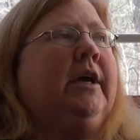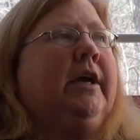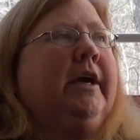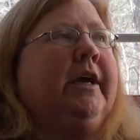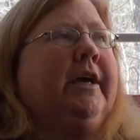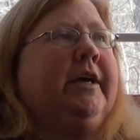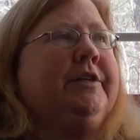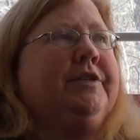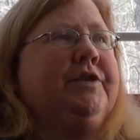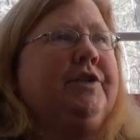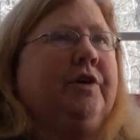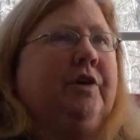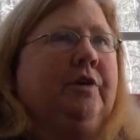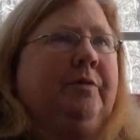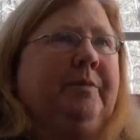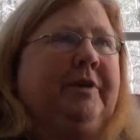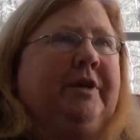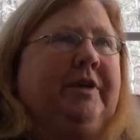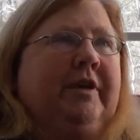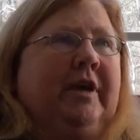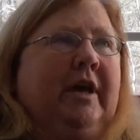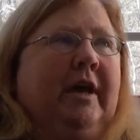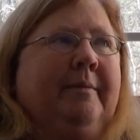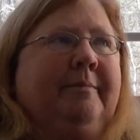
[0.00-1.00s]
It's going to be
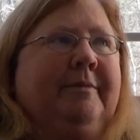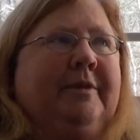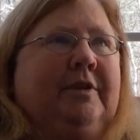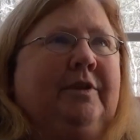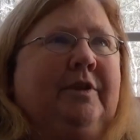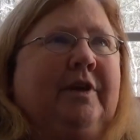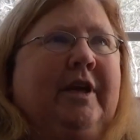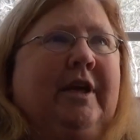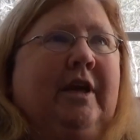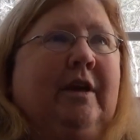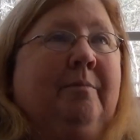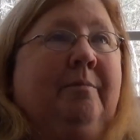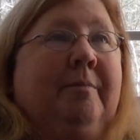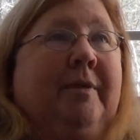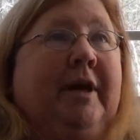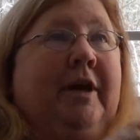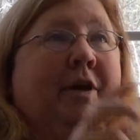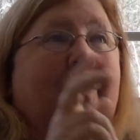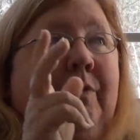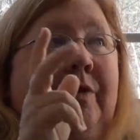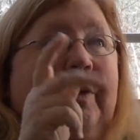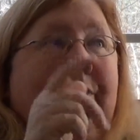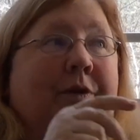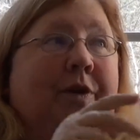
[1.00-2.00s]
time to look at
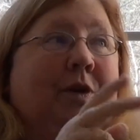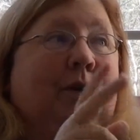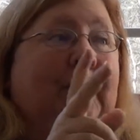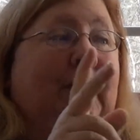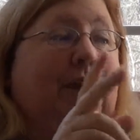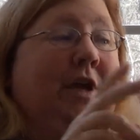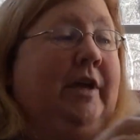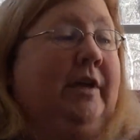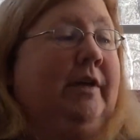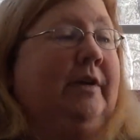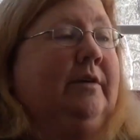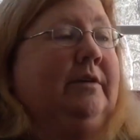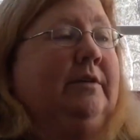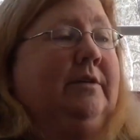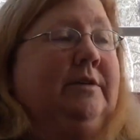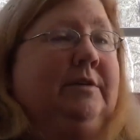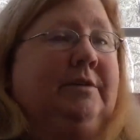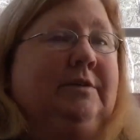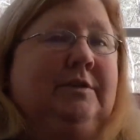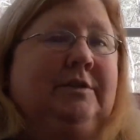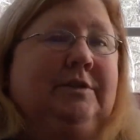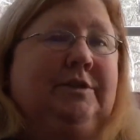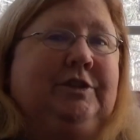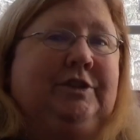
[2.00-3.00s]
micro learning
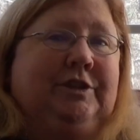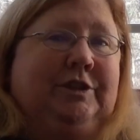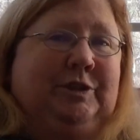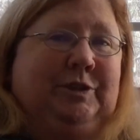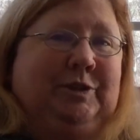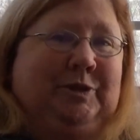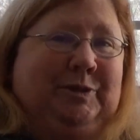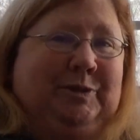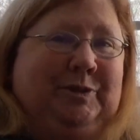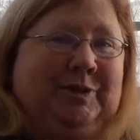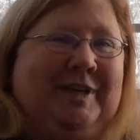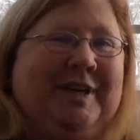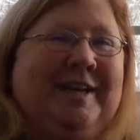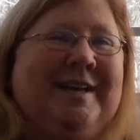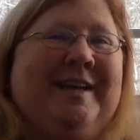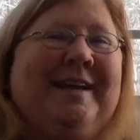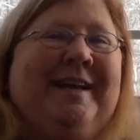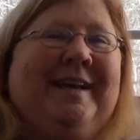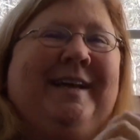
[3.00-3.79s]
soon.